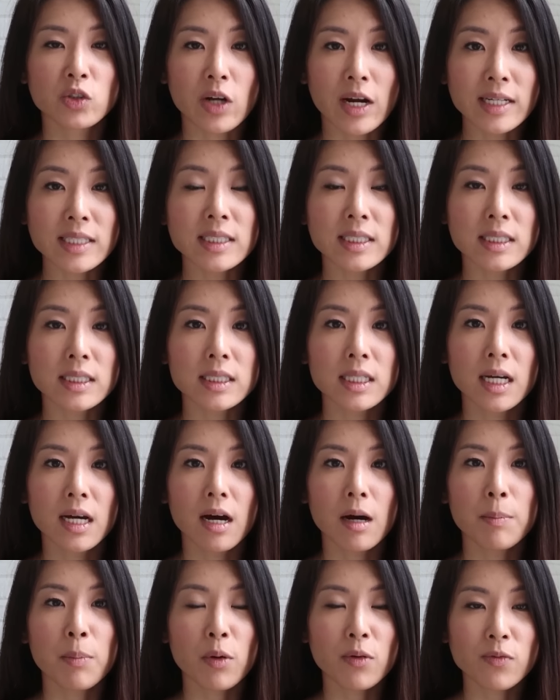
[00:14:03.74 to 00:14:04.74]
stress,
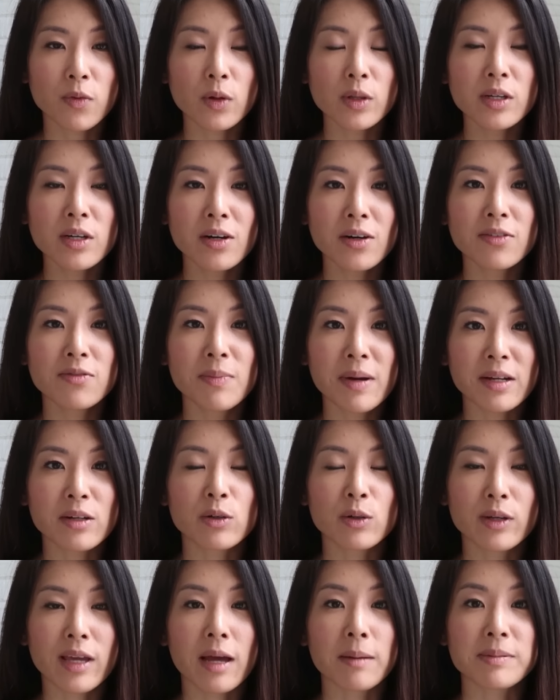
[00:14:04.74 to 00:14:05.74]
a portfolio of
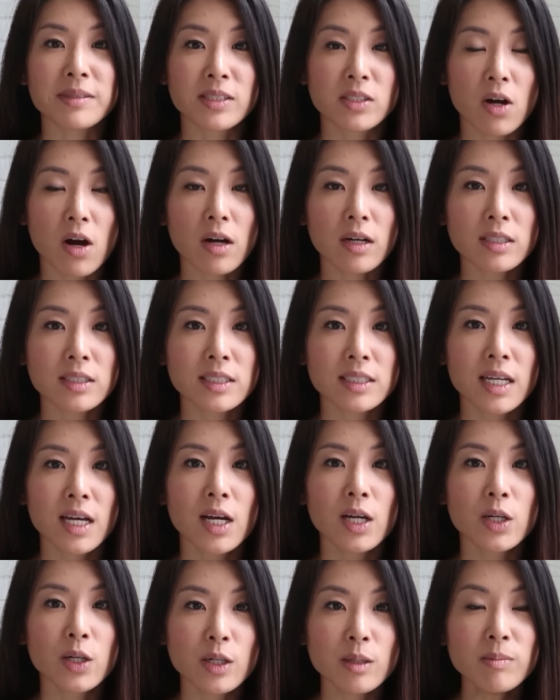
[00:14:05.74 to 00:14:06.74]
micro cap stocks
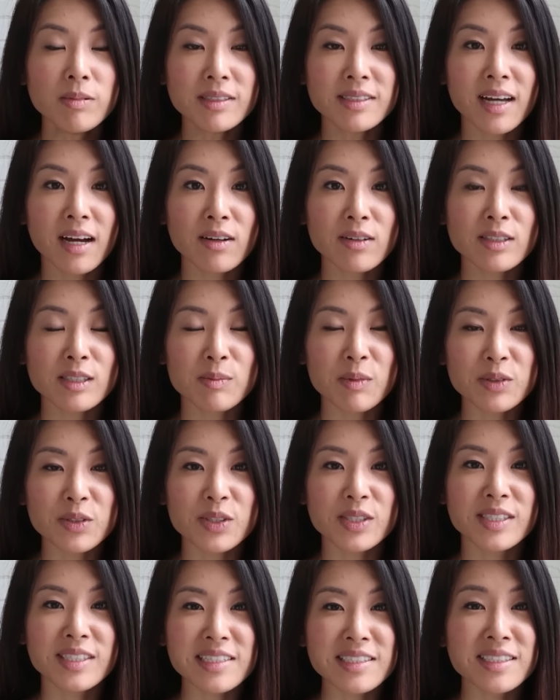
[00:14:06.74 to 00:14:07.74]
could be down as much
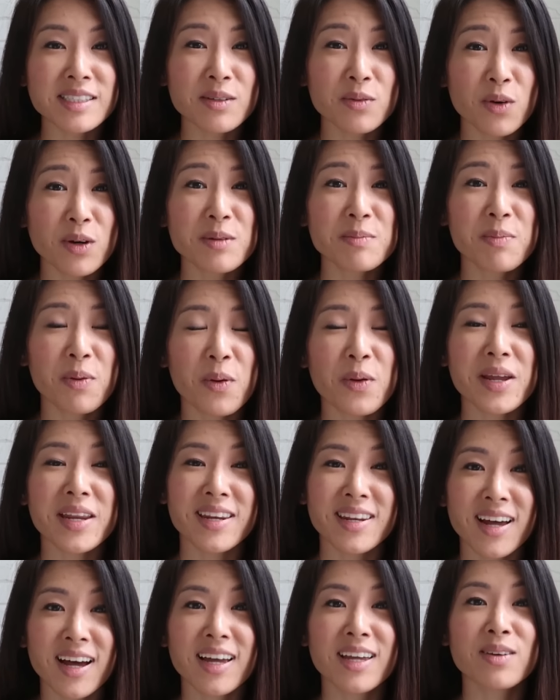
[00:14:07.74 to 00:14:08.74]
as
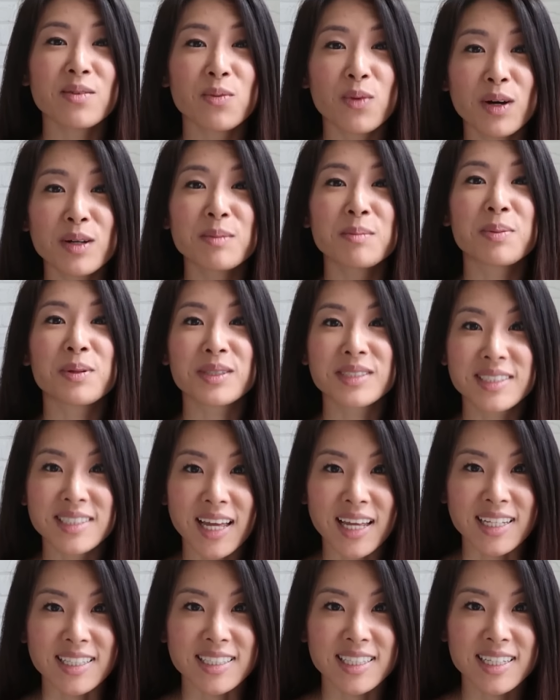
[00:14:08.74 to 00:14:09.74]

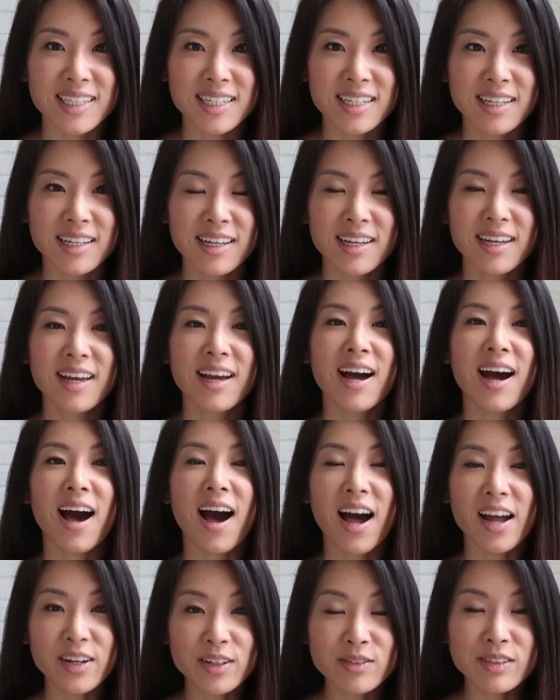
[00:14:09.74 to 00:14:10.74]
61.91%.
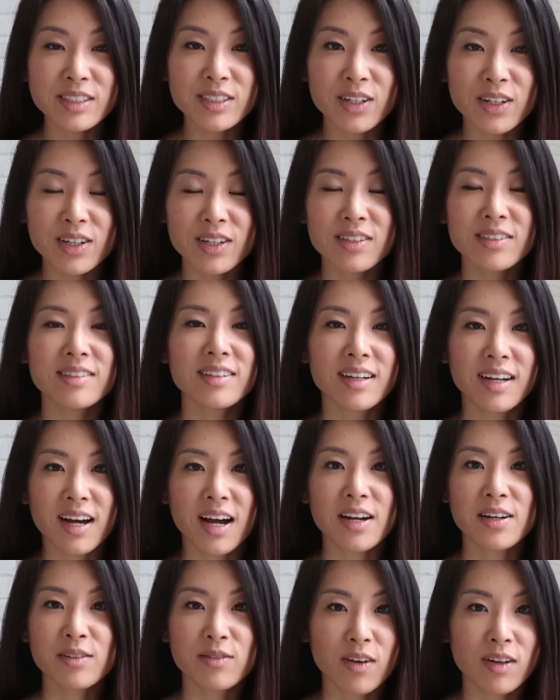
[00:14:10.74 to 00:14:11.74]
Higher return,
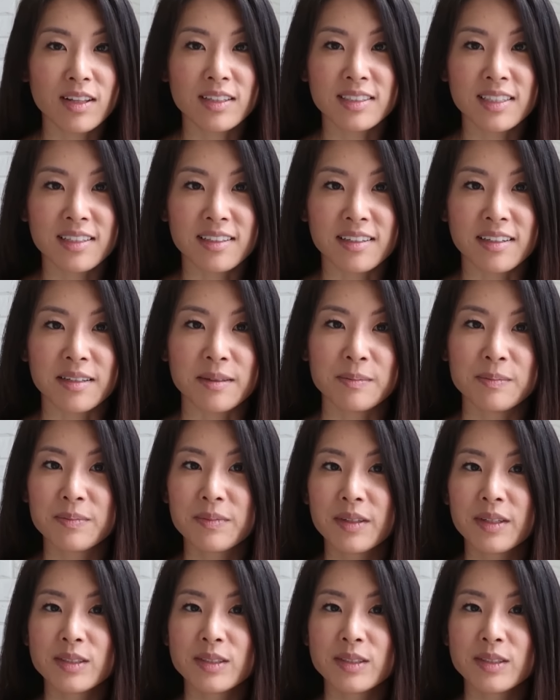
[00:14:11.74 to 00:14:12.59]
higher volatility.